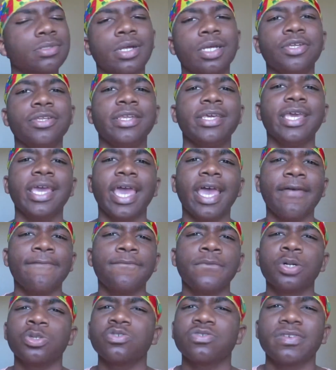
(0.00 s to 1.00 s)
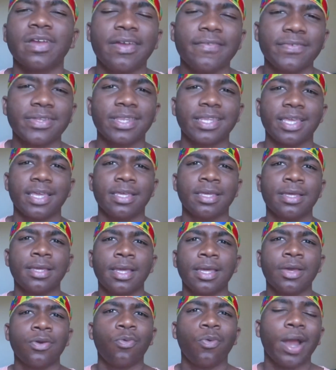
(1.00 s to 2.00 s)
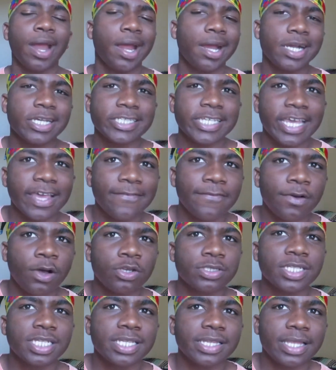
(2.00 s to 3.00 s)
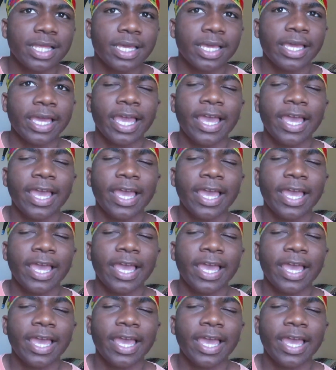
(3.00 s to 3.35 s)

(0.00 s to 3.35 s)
know you need headphones for everything. Wireless headphones, anything.